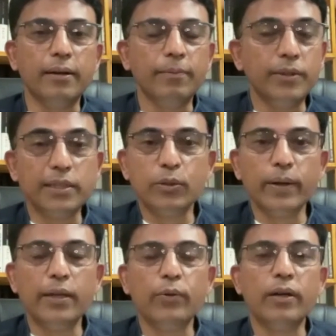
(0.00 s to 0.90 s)
just the
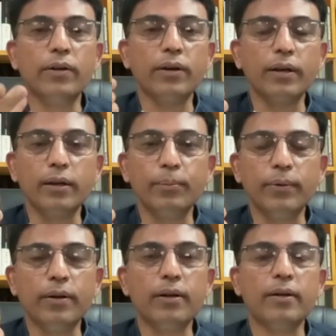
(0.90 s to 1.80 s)
way you were talking
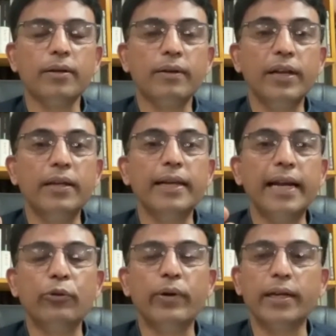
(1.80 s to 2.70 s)
about, even in the
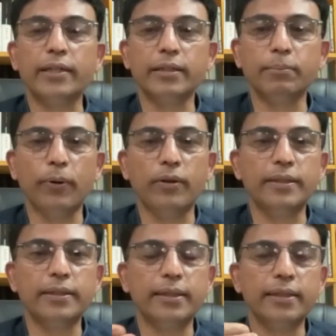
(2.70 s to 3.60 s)
education
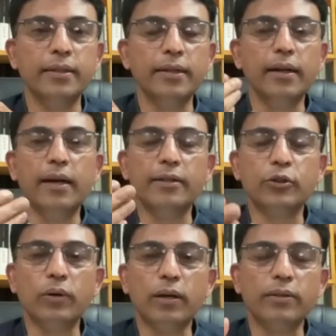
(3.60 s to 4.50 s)
policy and
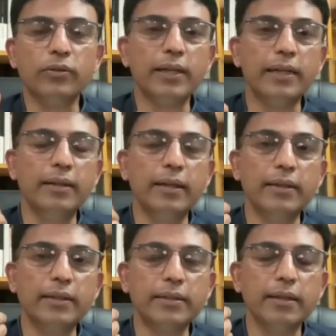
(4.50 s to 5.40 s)
so on. So then there
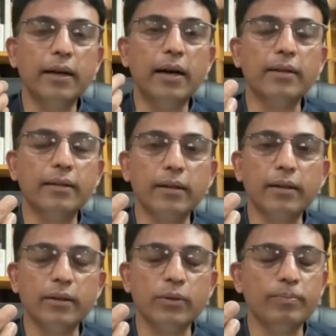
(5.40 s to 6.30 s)
is
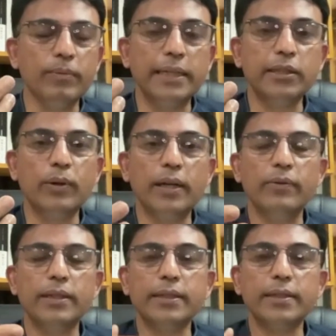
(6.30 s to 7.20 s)
another major one,
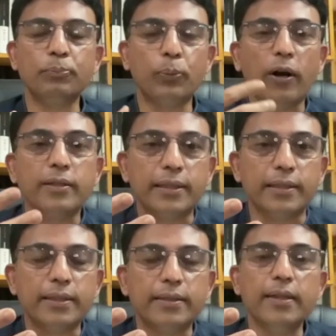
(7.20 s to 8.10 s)
which is
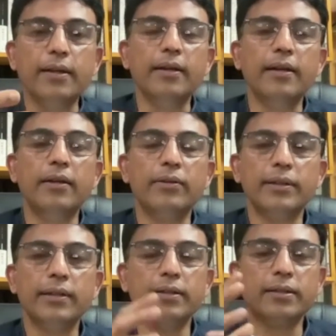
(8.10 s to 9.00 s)
process,
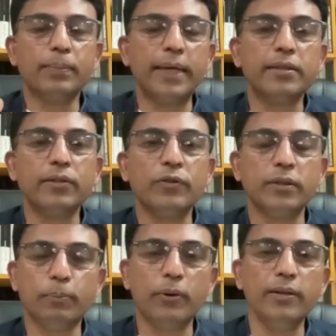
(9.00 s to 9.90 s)
in the space of
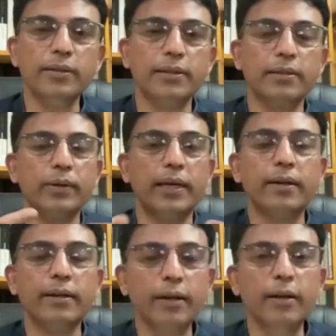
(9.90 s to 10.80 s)
process
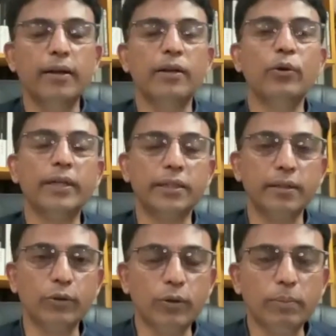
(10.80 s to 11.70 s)
where
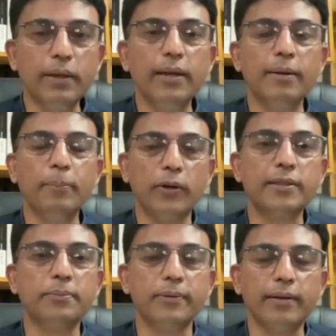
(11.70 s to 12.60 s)
innovation could be
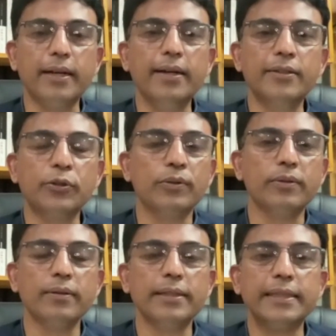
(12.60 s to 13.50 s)
possible, right?
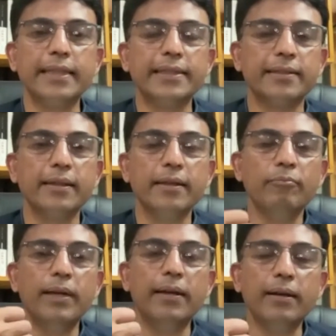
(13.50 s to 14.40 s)
So the 6
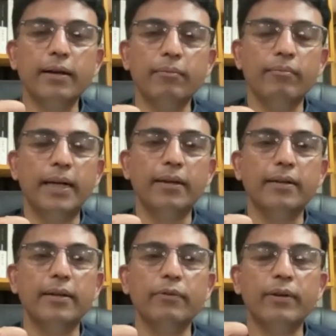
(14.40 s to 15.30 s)
being
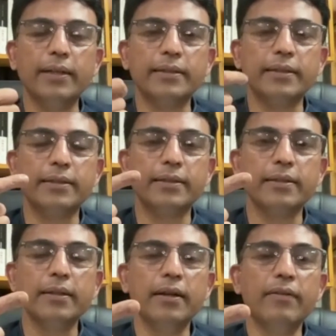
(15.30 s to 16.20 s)
medical devices,
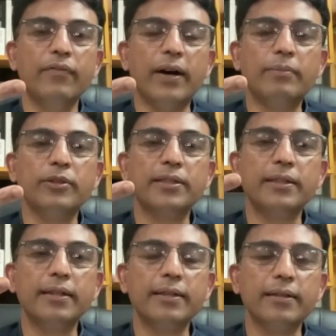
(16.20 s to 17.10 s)

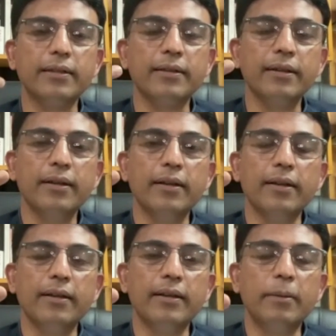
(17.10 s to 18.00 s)
pharmaceutical,
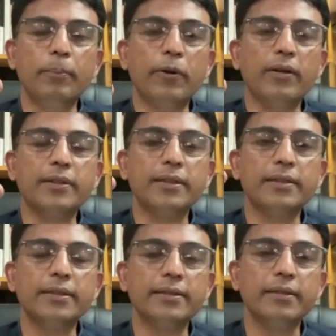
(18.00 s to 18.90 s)
then
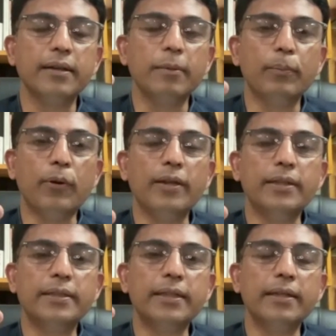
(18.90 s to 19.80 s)
process,
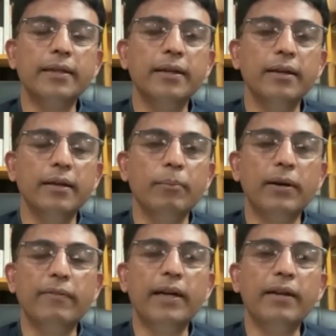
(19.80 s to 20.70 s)
policy,
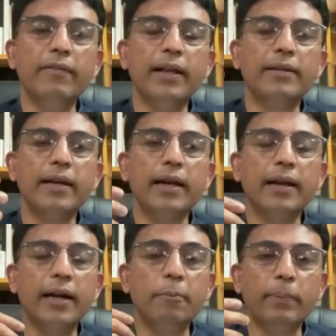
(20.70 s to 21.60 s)
preventive
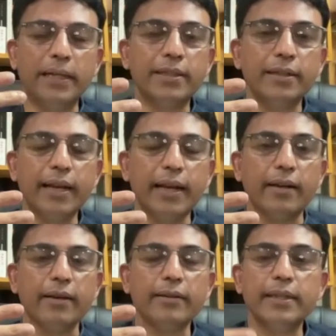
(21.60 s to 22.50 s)
healthcare, and patient
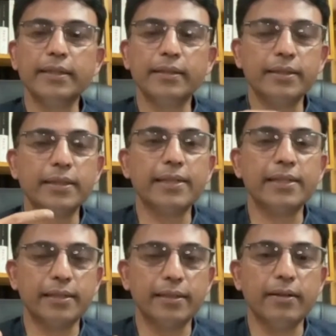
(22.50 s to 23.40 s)
care. These are the
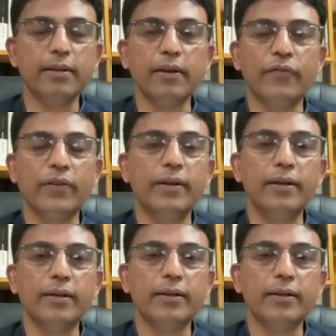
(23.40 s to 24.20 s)
6 different